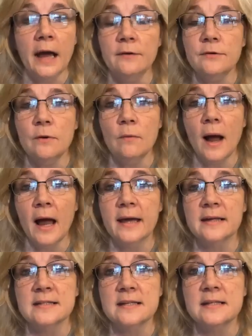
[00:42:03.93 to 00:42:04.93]
I don't know
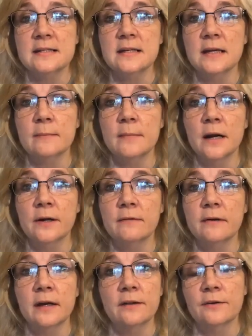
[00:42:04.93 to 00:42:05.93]
why. Cece and
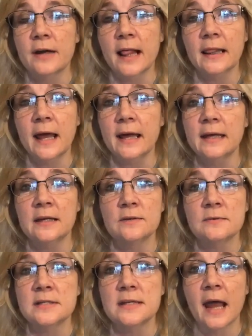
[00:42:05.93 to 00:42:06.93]
Margarita, they're not liking
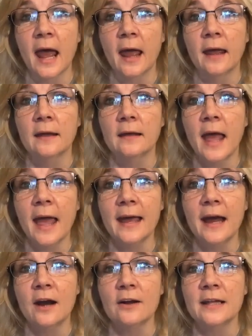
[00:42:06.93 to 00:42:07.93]
you today.
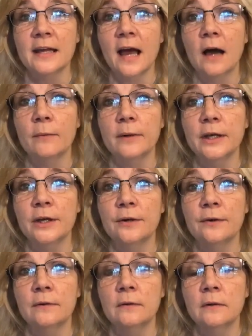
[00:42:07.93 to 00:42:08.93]
Hey, Carly, how are
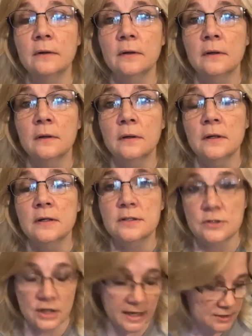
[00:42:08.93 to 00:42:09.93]
you?
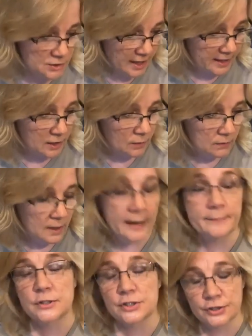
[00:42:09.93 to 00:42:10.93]
Did you guys try to go?
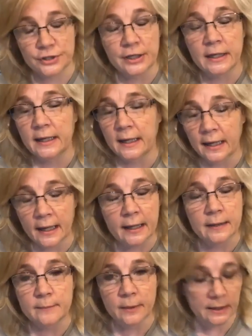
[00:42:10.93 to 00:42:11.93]
I'm sure you
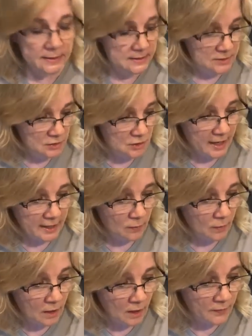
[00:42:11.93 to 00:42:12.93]
did, but did you try to
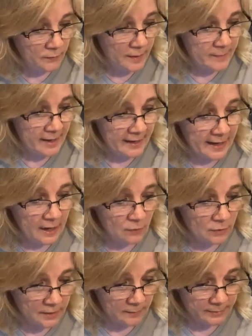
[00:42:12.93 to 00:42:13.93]
go all the way back
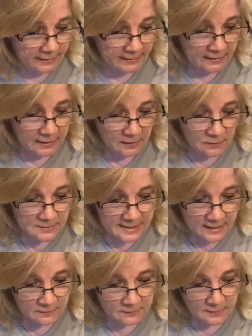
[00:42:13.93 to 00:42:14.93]
out, completely
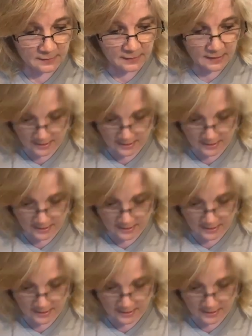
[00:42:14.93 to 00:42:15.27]
close out,